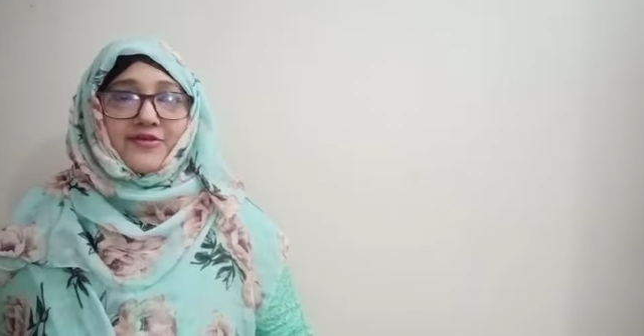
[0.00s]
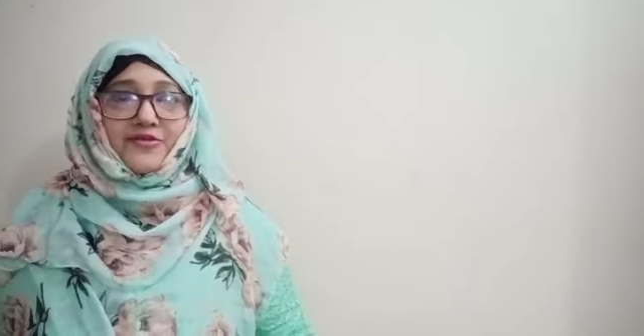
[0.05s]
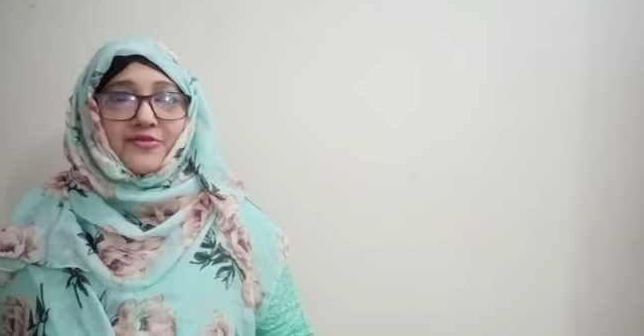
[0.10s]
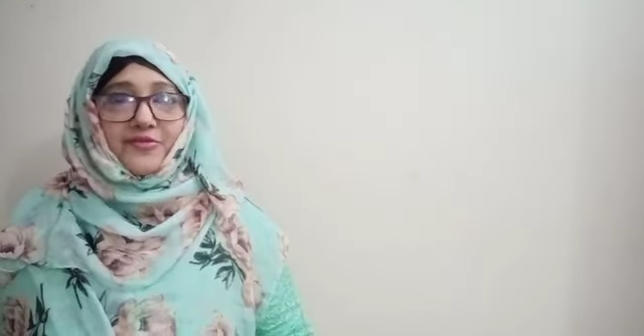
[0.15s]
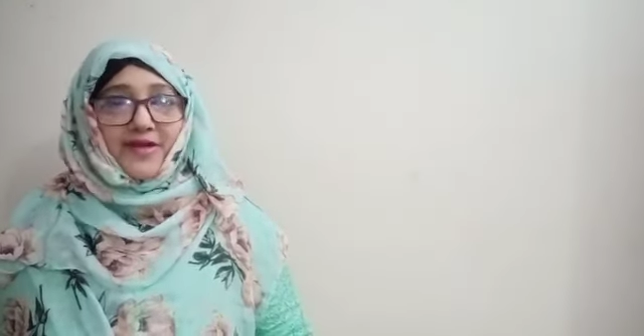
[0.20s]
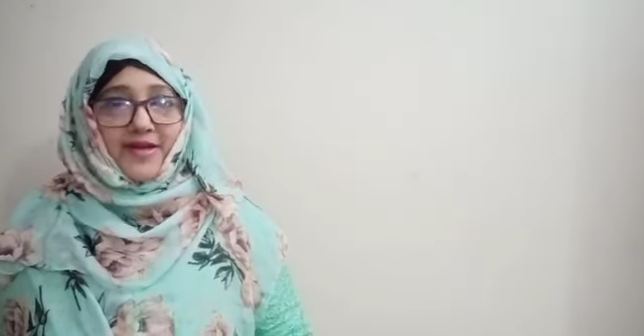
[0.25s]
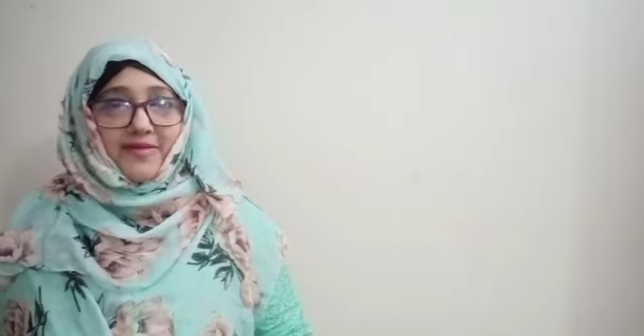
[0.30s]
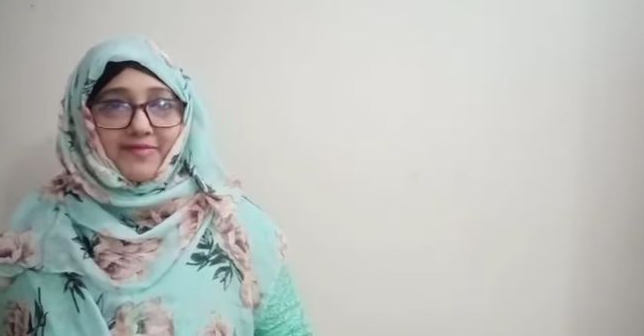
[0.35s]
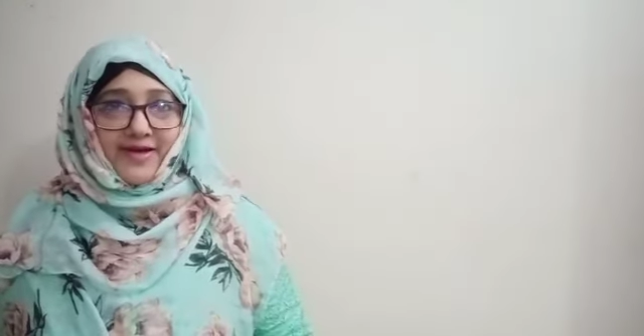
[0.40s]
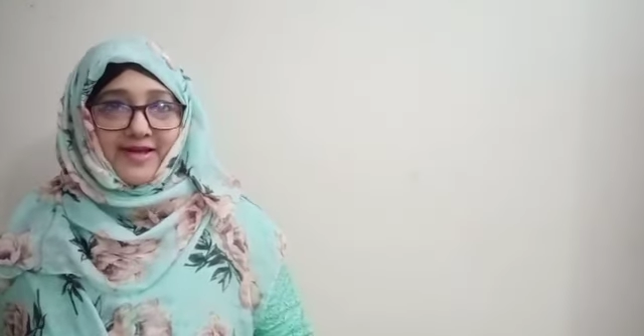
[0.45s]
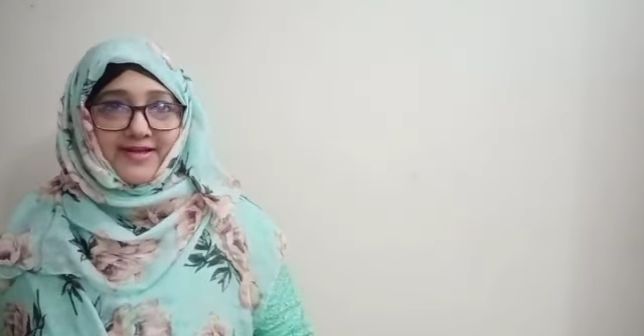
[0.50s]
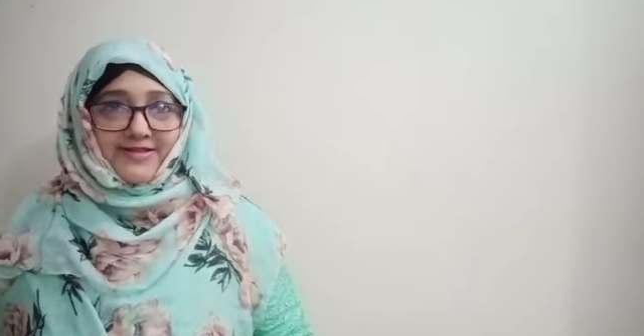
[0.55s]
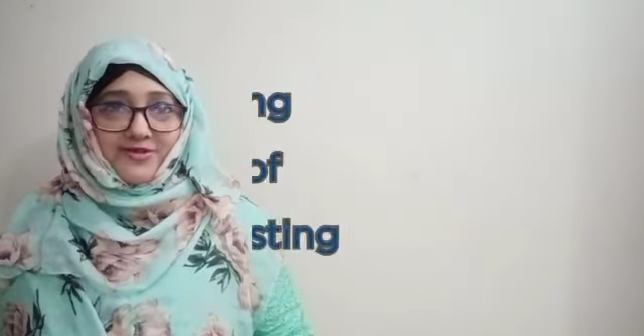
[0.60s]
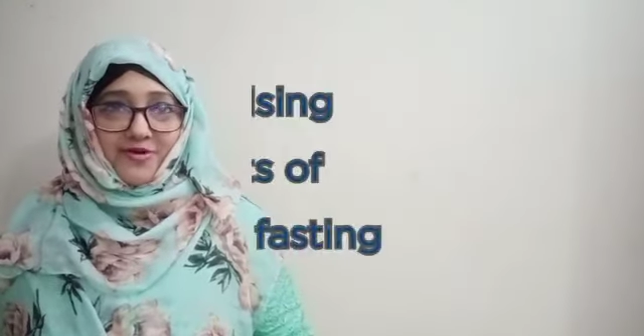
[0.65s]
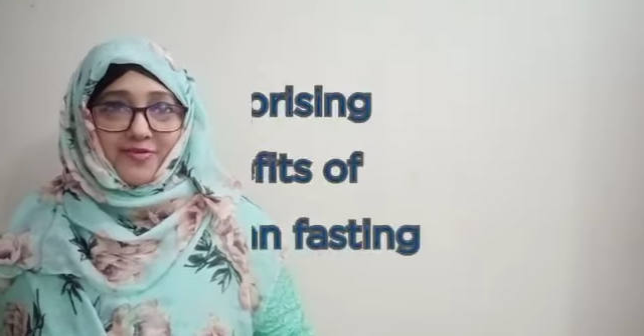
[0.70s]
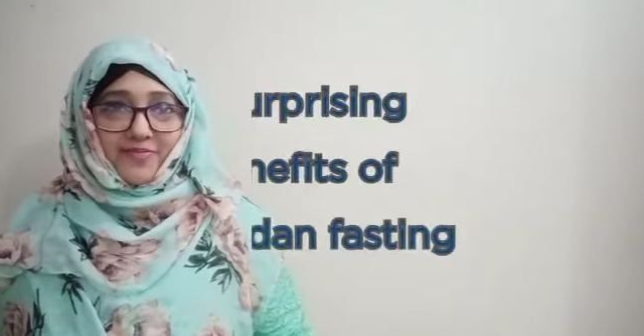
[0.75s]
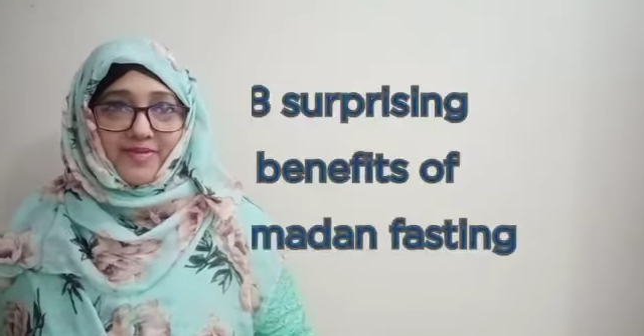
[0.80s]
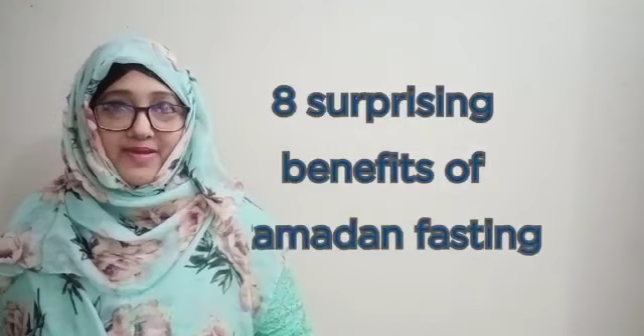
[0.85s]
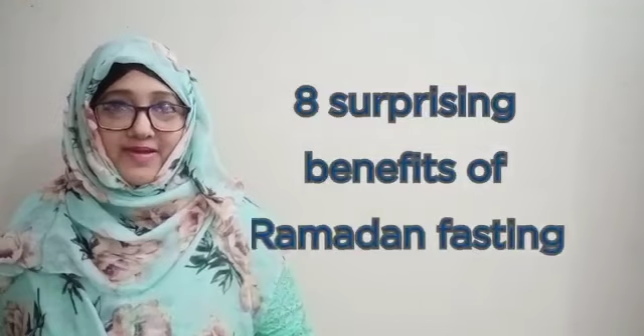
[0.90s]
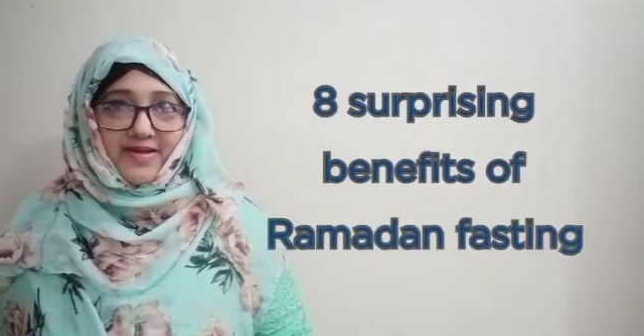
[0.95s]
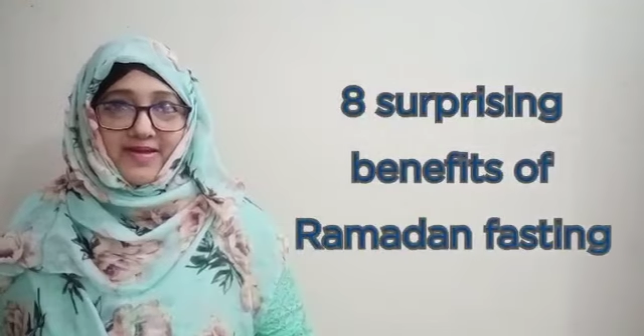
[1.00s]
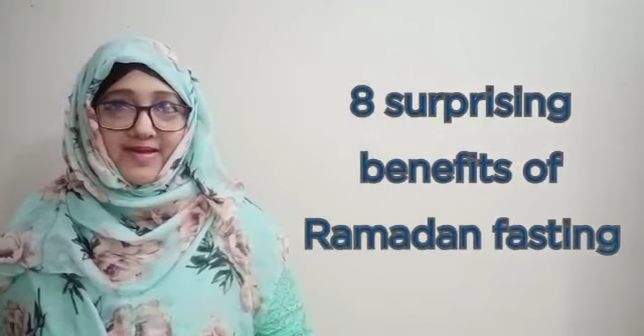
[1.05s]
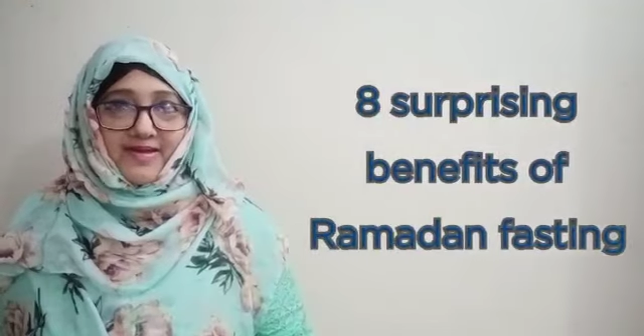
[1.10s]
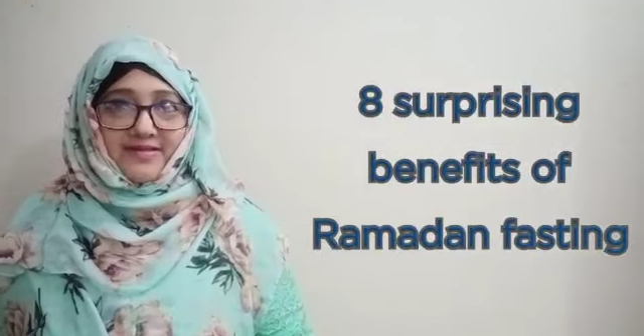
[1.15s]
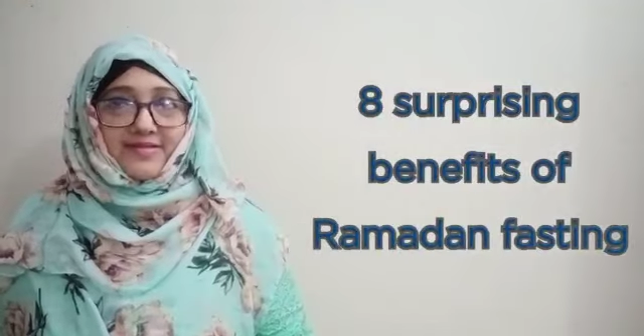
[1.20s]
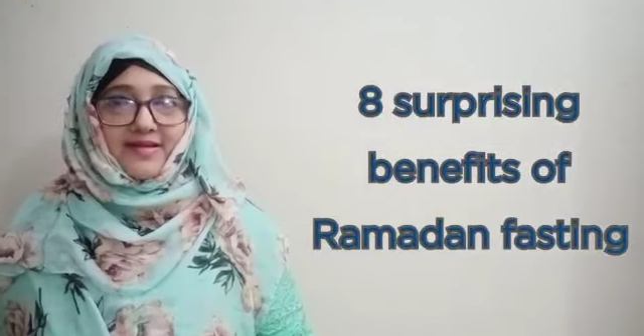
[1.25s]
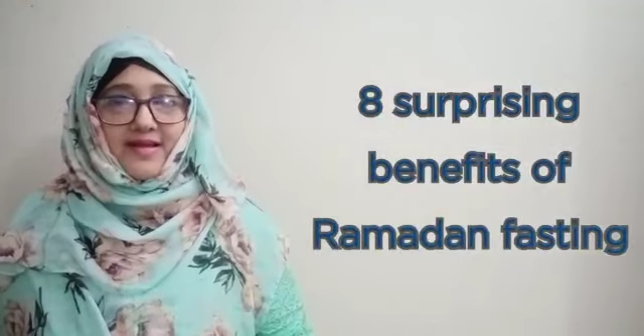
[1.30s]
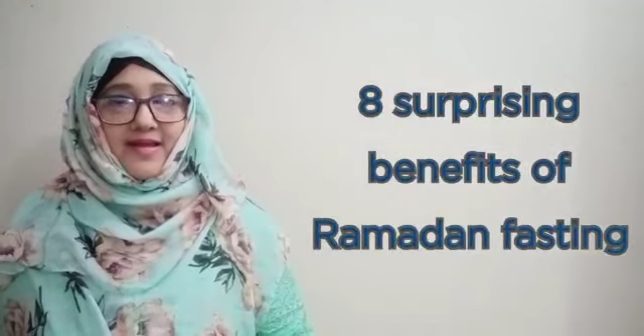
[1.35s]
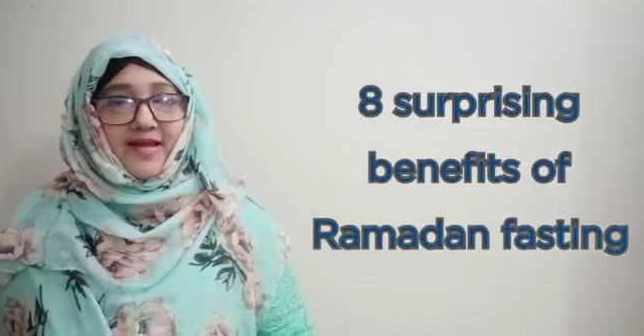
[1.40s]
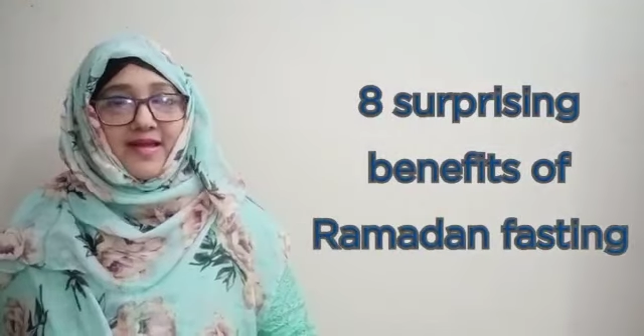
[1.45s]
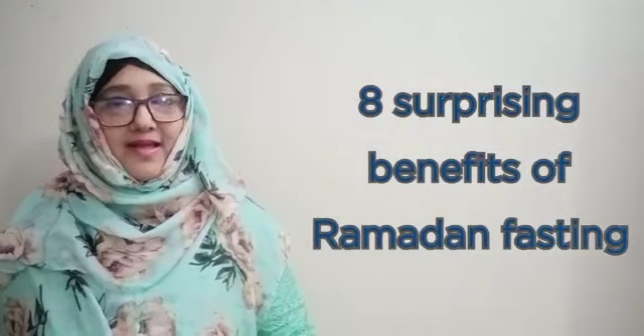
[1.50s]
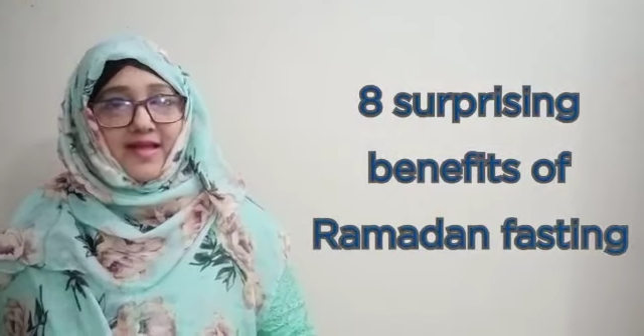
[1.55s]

Today my topic is